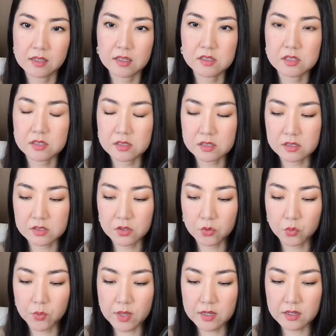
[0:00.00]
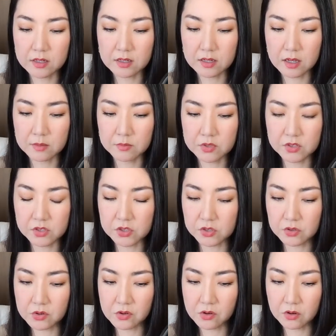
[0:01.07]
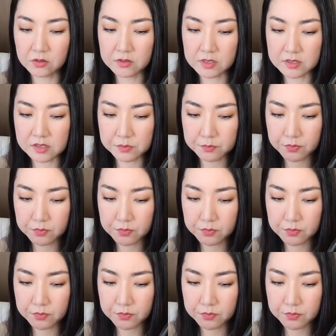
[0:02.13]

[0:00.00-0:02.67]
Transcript: So when it comes to all these